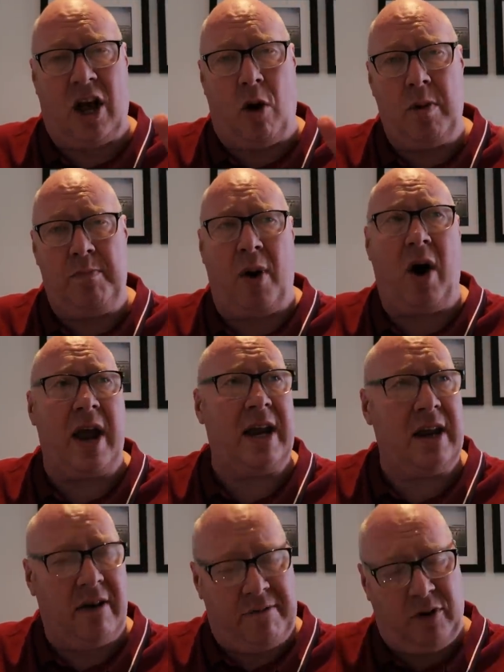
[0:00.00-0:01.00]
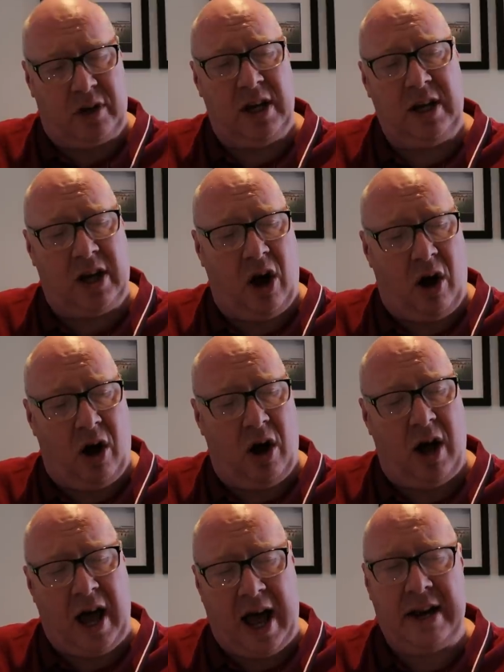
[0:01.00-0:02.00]
I'll be buying a fucking
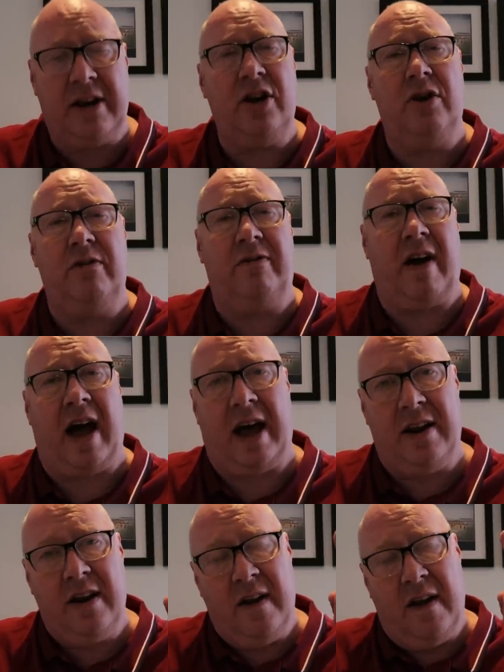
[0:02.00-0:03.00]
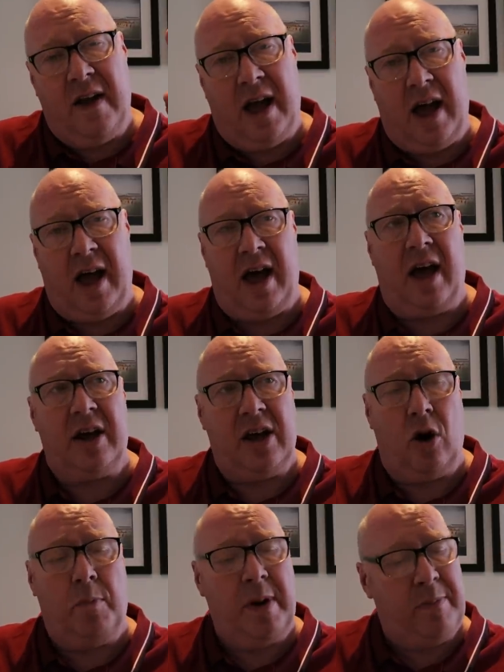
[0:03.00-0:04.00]
car and a new van, and
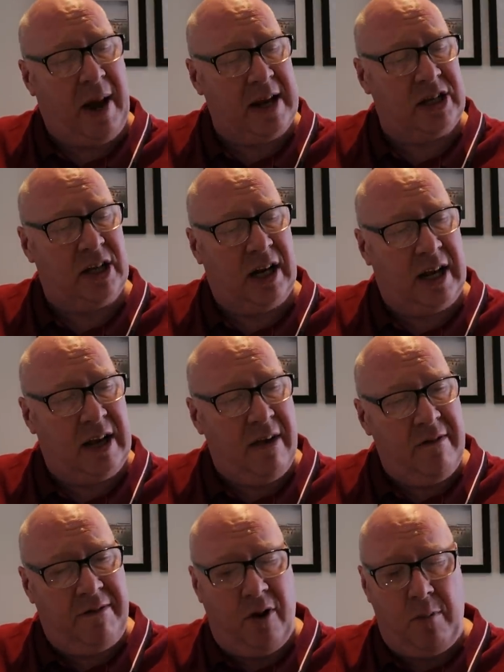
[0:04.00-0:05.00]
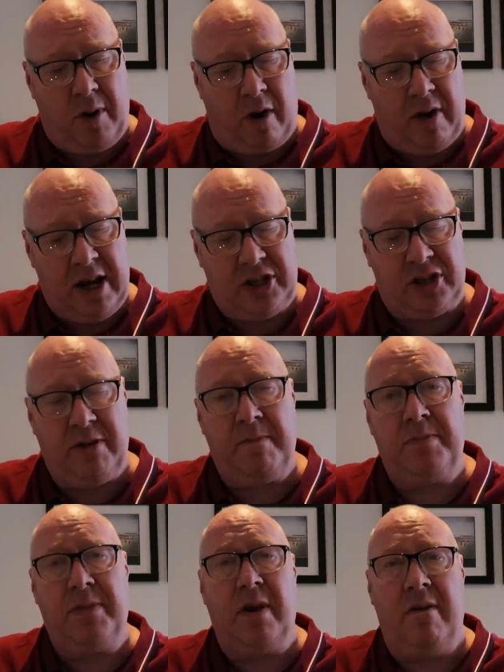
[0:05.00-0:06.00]
it'll be basically fuck Boris,
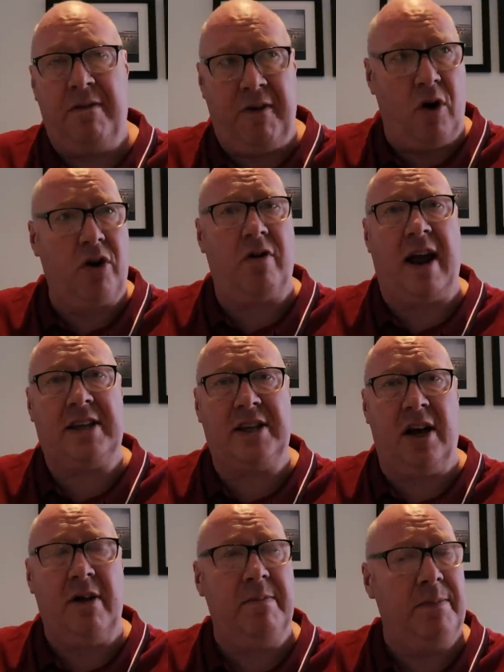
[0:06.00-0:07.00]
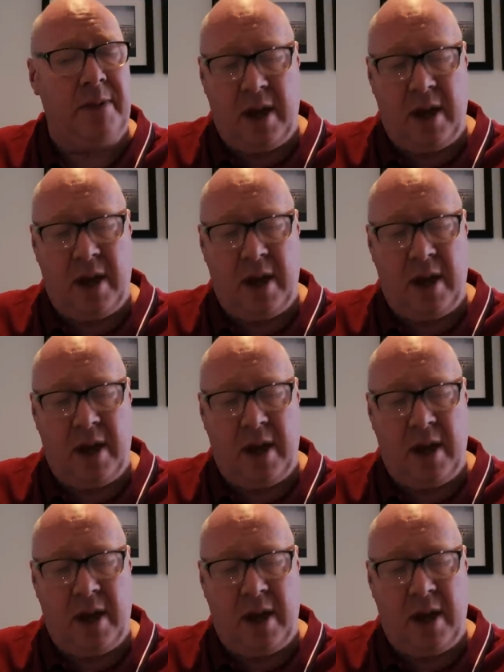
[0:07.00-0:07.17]
fuck Greta,